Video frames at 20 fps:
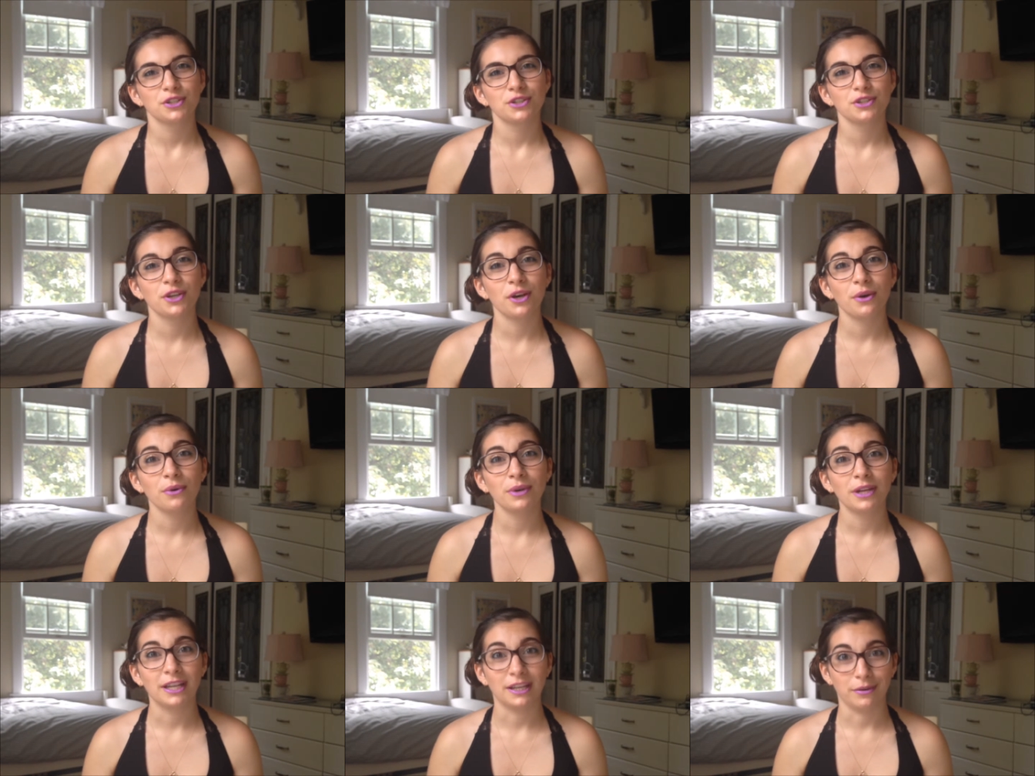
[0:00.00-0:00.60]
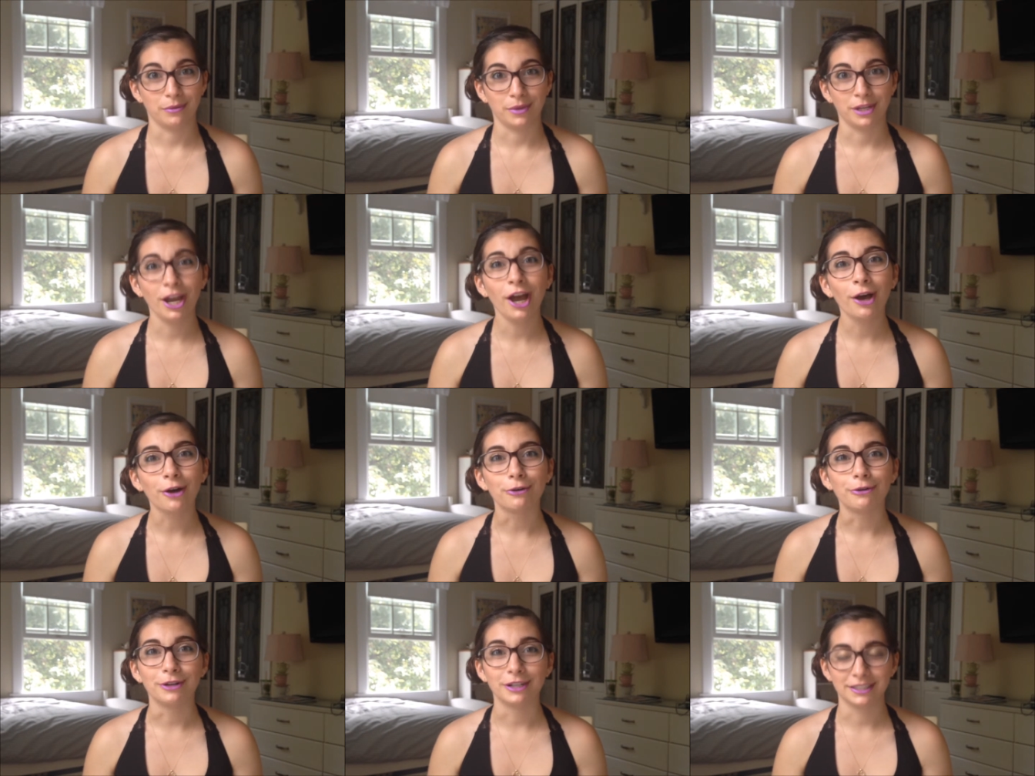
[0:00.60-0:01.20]
So here we
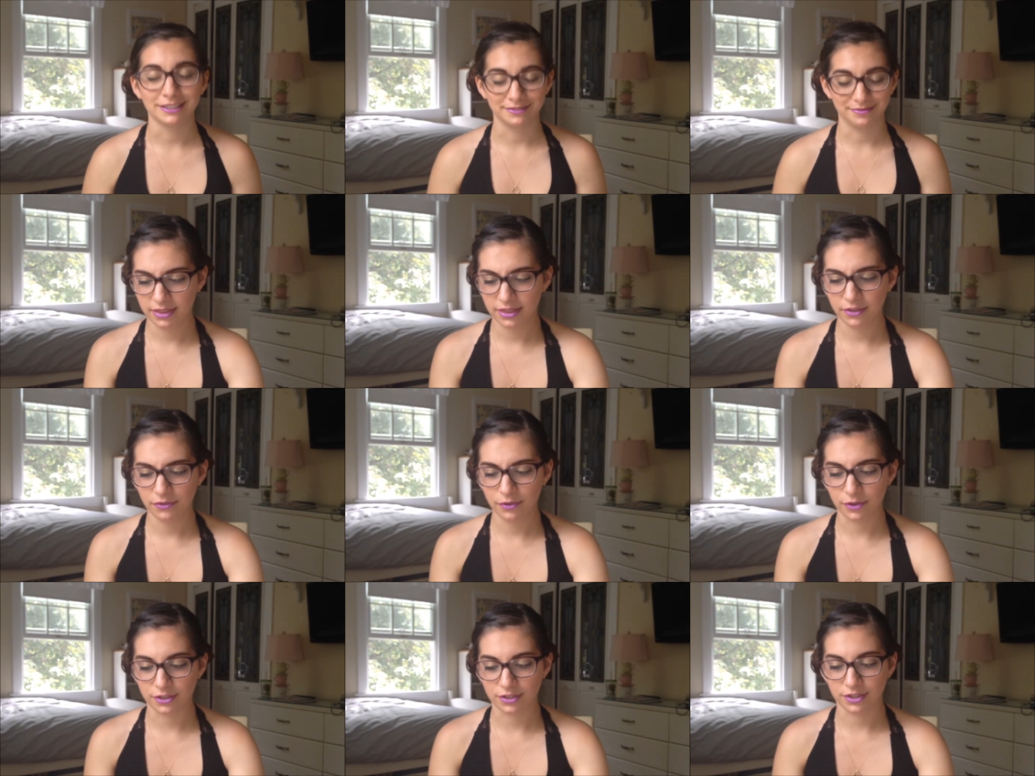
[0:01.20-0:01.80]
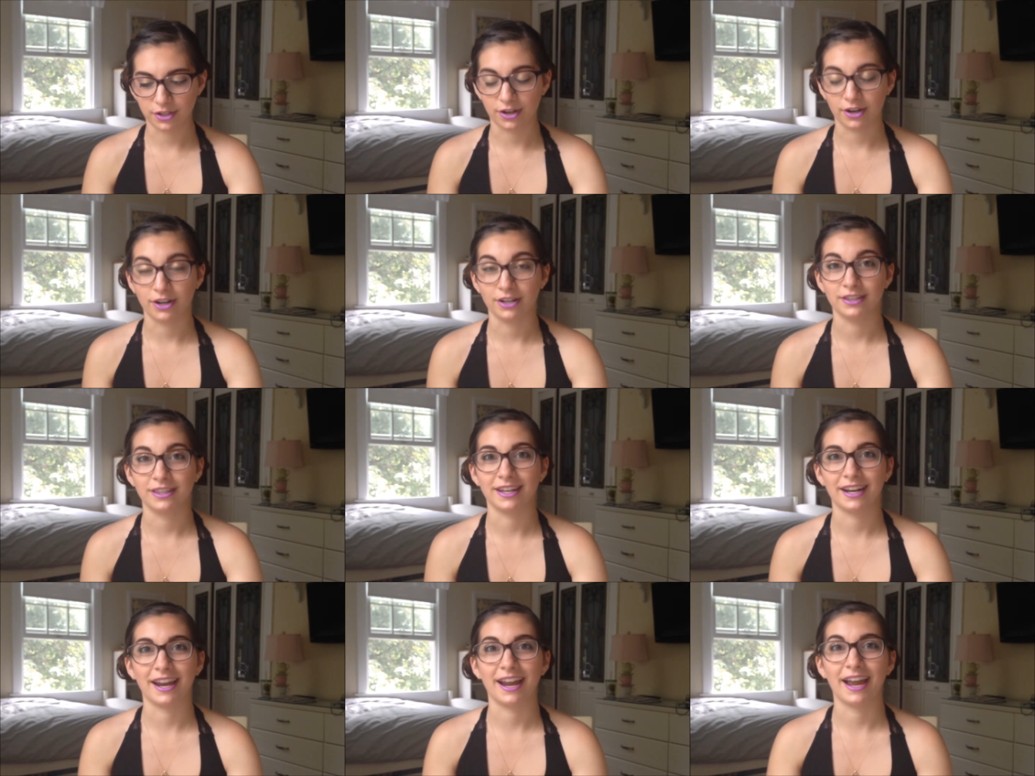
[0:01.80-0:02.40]
go. The first
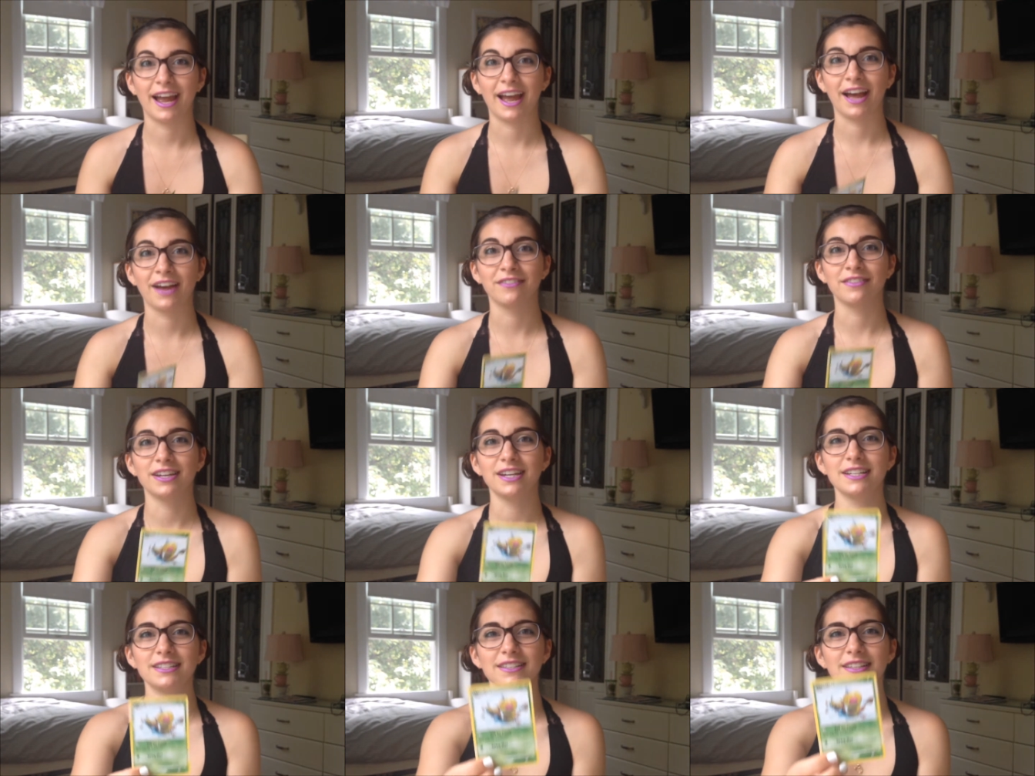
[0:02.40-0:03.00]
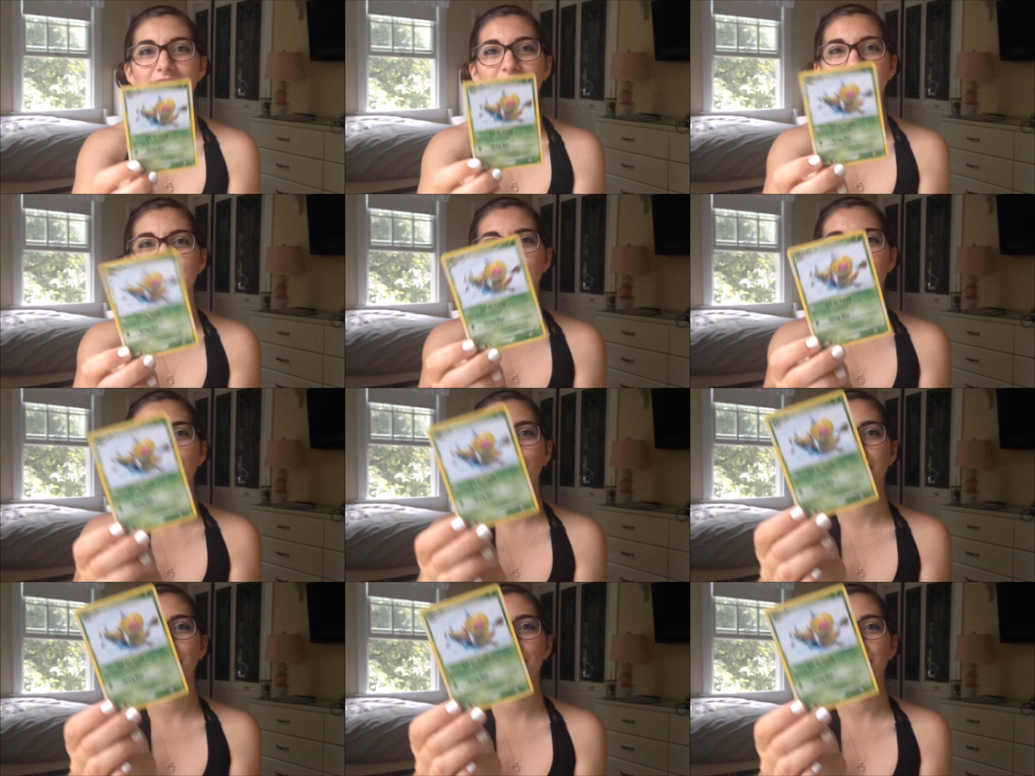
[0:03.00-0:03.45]
card that I have is a little